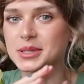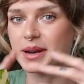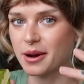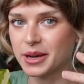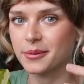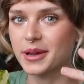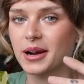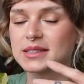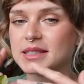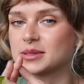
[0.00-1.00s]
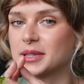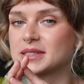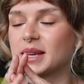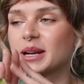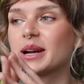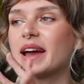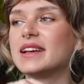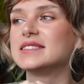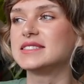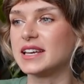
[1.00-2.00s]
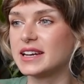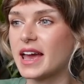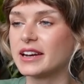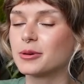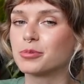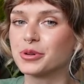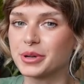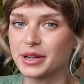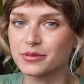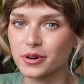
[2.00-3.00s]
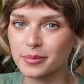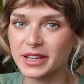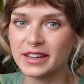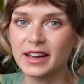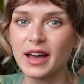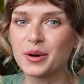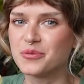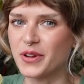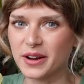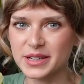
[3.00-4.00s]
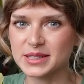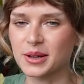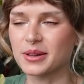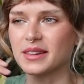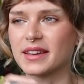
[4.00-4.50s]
So now here we are six months later and it did end up rooting for me very slowly.